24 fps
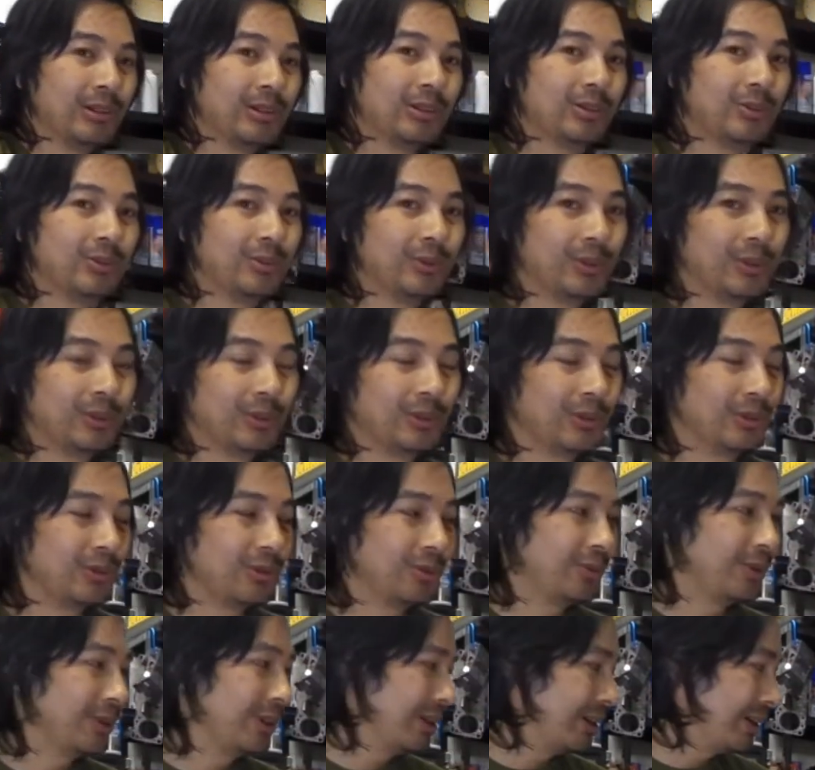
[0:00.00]
so we so
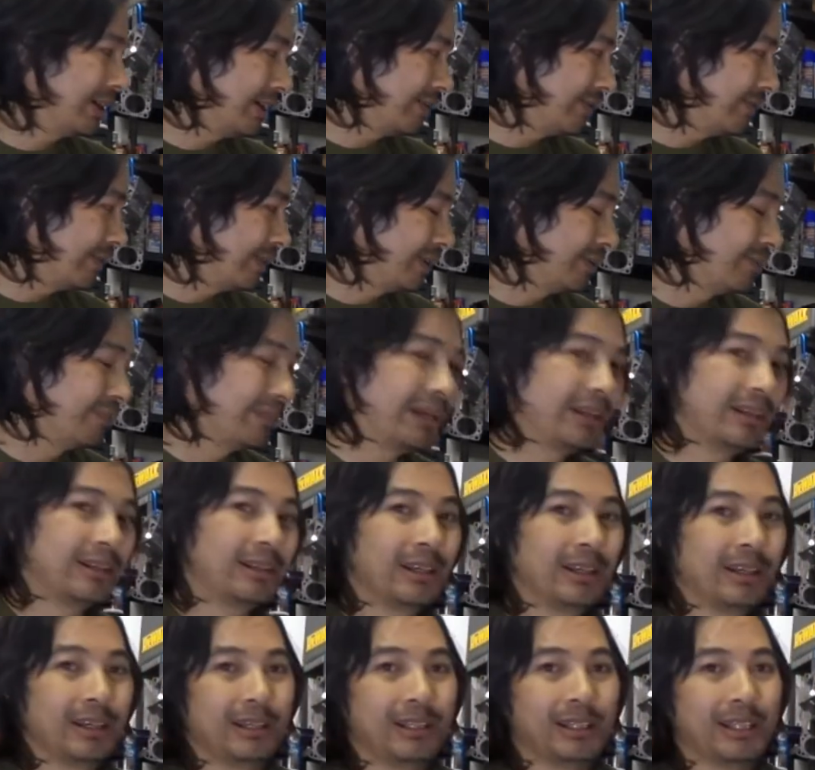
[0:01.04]
we could have uh,
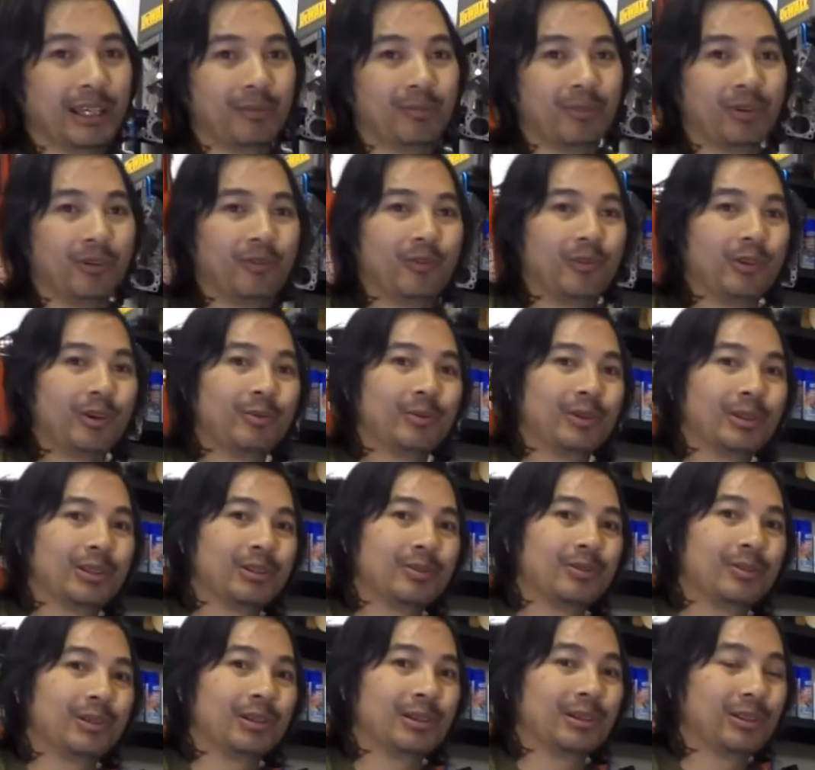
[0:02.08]
maintain that performance
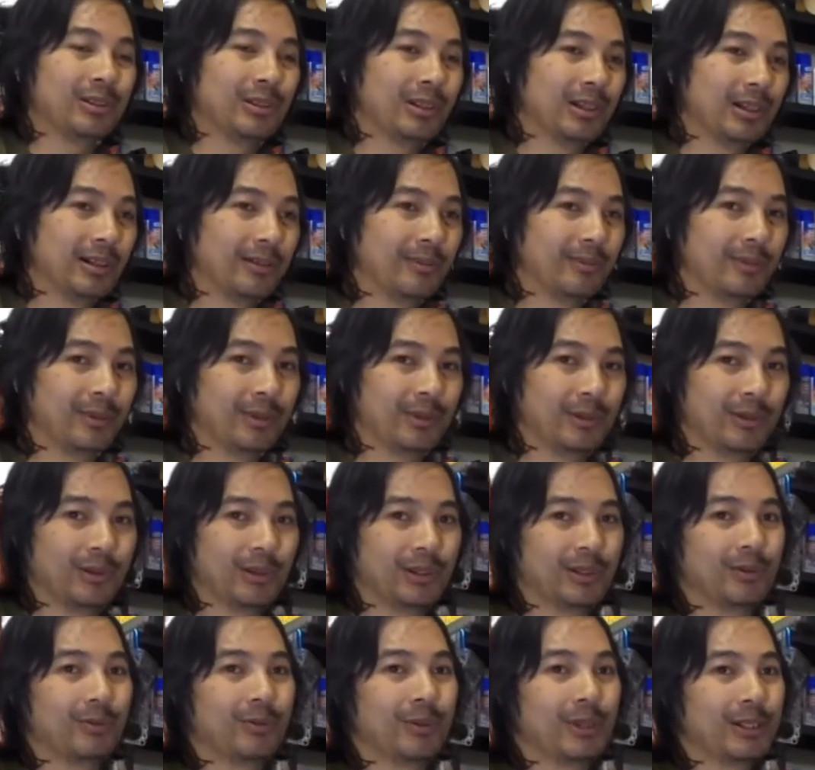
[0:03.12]
because um,
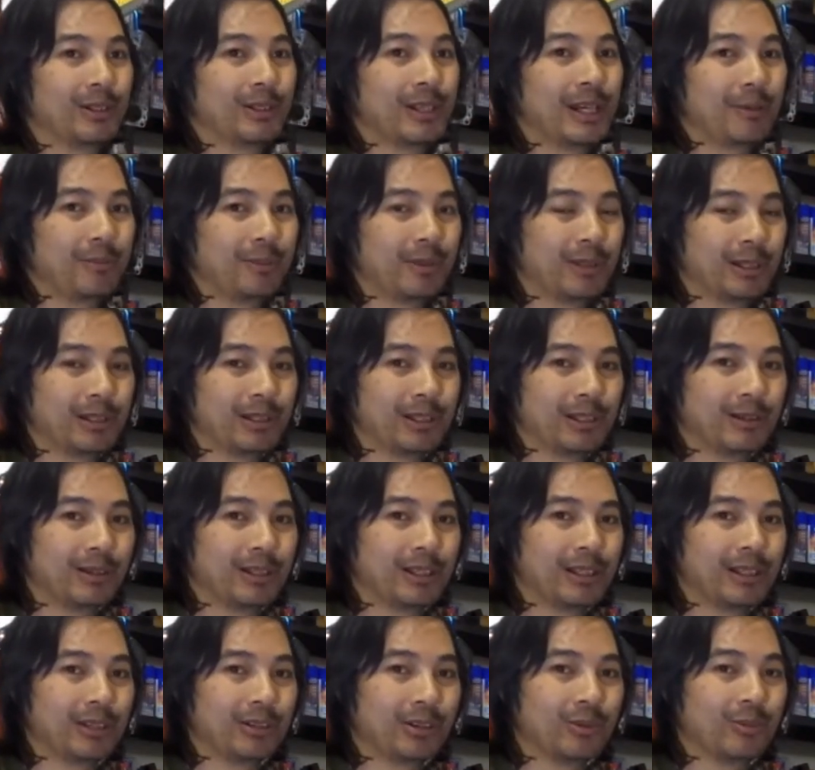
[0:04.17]
what's happening is I'm
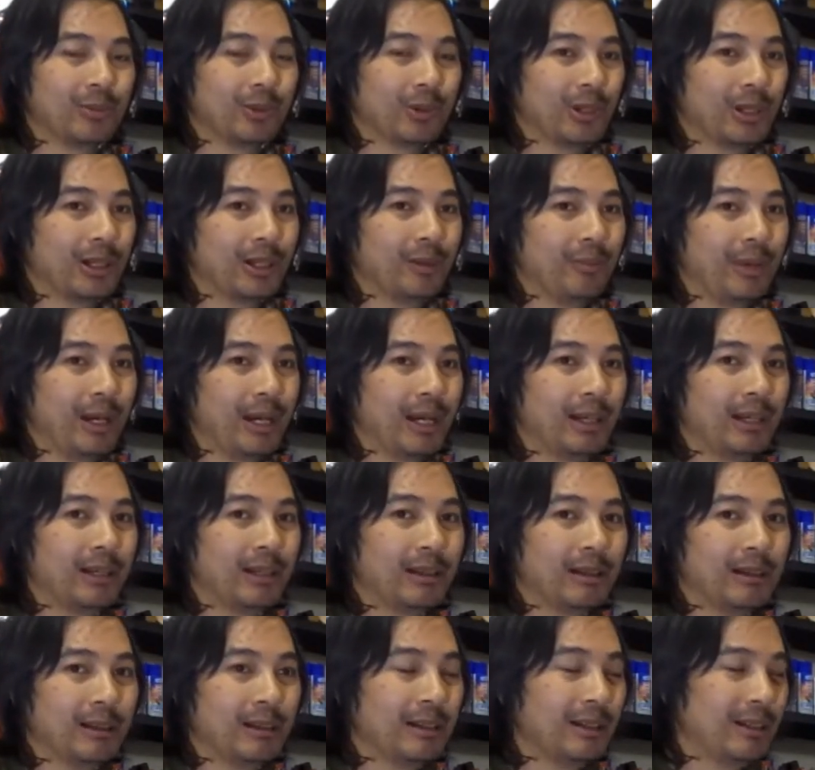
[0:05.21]
getting thermal cutback,
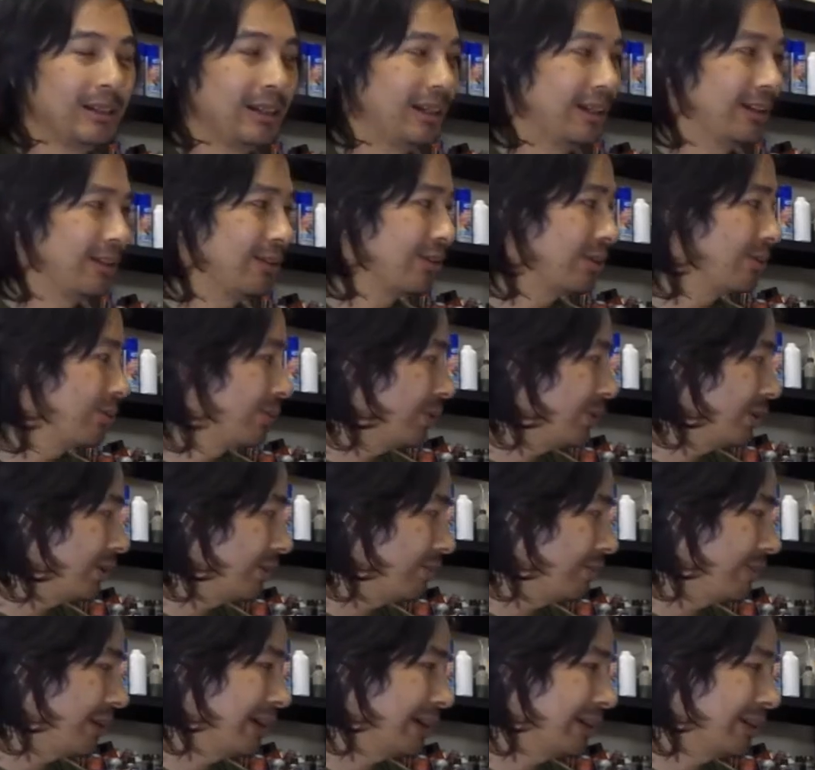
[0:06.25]
and thermal
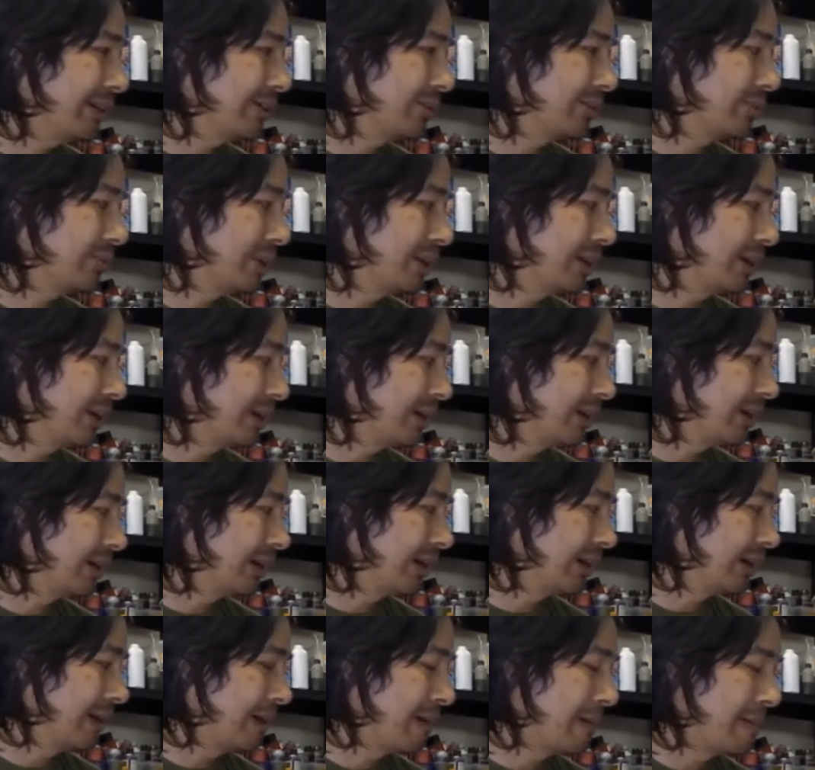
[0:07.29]
cutback is when
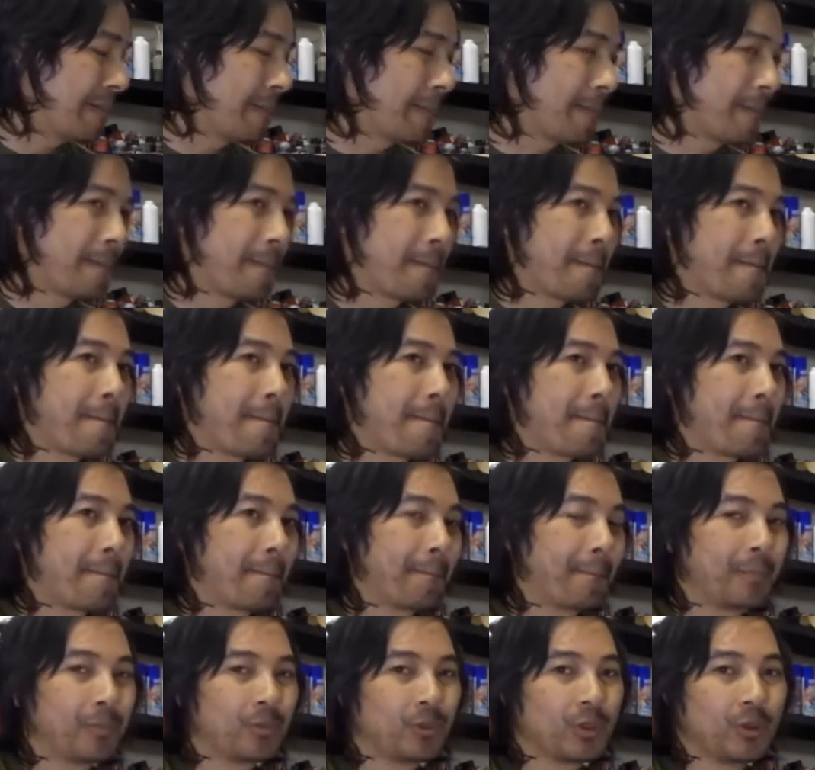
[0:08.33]
uh,
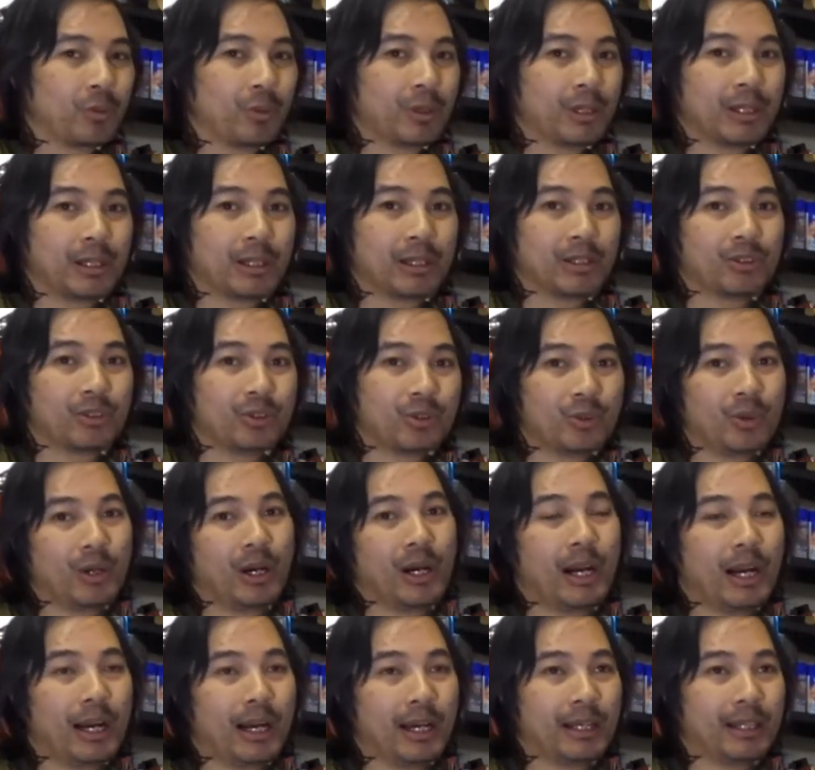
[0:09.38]
when it gets too
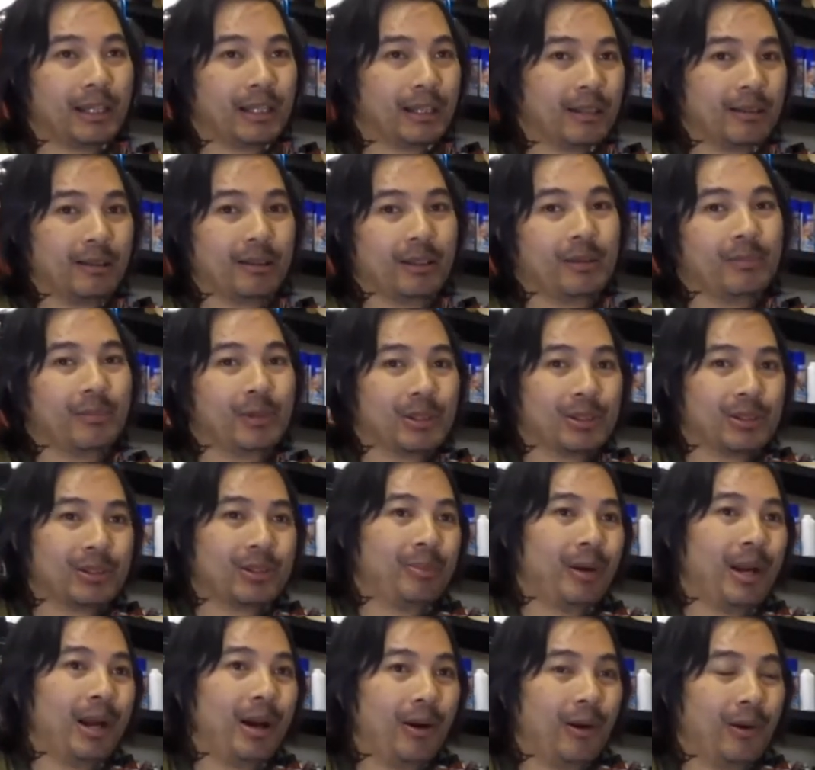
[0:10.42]
hot, it limits the
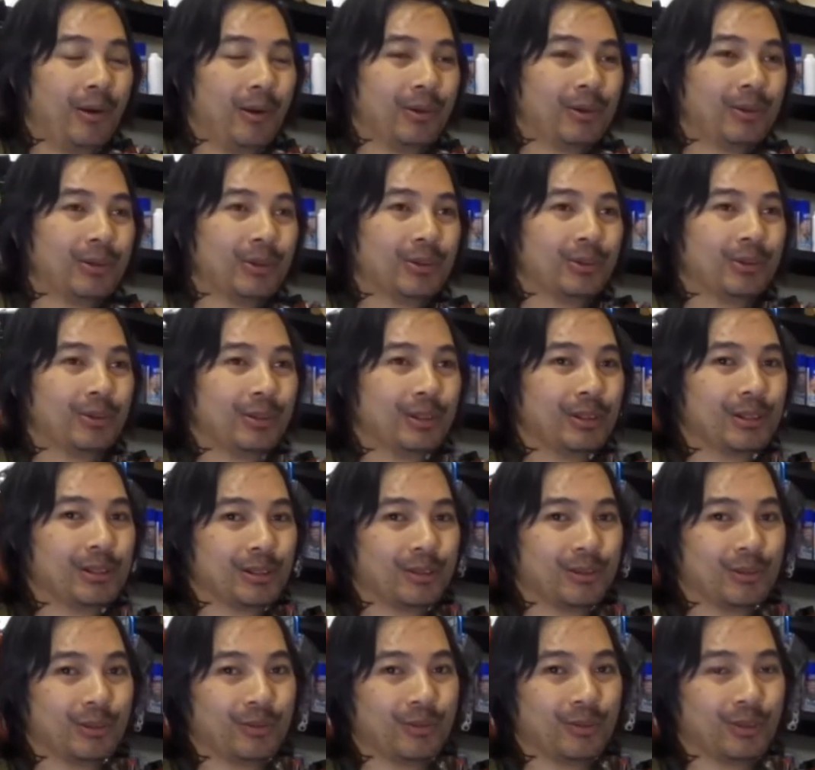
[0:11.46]
power, so it
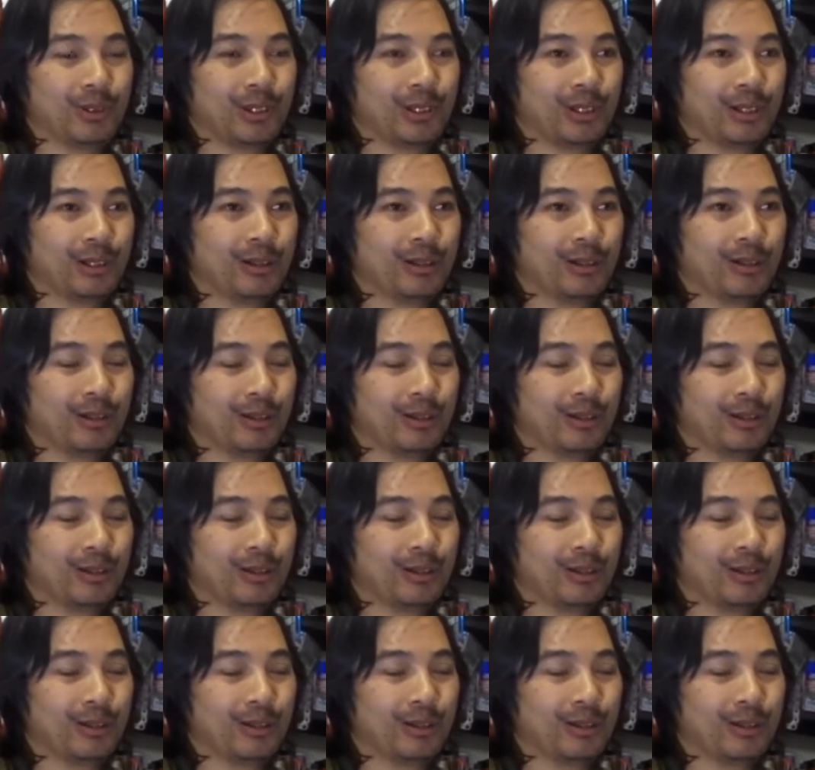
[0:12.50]
doesn't overheat